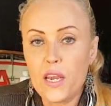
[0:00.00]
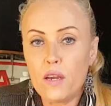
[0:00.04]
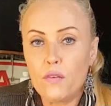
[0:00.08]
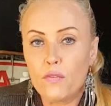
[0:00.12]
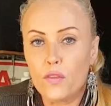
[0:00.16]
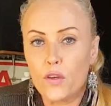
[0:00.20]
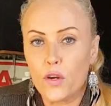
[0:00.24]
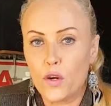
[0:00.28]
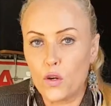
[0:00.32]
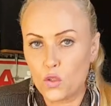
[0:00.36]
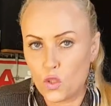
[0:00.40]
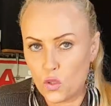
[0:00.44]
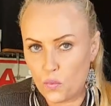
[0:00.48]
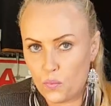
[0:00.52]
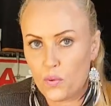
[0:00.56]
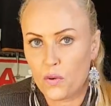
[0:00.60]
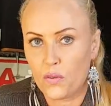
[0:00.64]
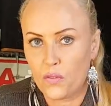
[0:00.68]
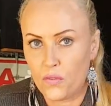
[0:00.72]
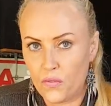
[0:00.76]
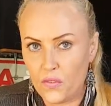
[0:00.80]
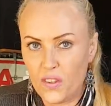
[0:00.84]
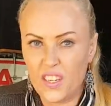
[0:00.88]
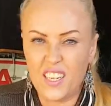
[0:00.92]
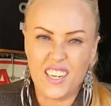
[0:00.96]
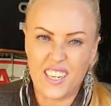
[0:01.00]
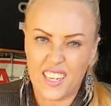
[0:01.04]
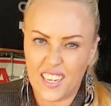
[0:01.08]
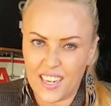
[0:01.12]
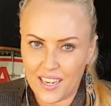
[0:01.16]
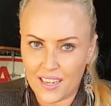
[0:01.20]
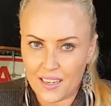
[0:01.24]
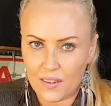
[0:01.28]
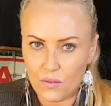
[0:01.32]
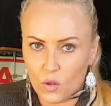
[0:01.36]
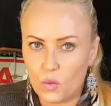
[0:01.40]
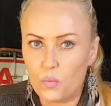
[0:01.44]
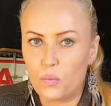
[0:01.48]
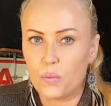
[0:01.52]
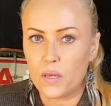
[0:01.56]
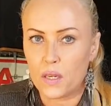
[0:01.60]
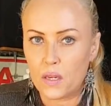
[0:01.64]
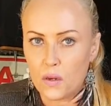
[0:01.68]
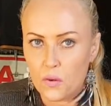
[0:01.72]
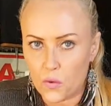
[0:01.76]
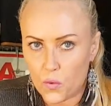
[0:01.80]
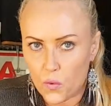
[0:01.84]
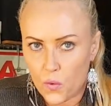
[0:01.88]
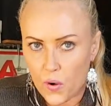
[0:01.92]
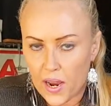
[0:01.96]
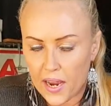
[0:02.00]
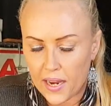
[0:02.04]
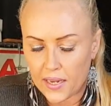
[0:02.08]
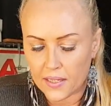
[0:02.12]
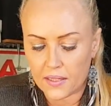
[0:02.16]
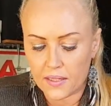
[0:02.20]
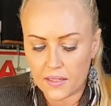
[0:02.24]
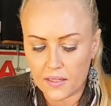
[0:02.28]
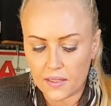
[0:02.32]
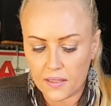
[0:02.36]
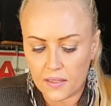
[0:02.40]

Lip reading: of those per feeding would be great.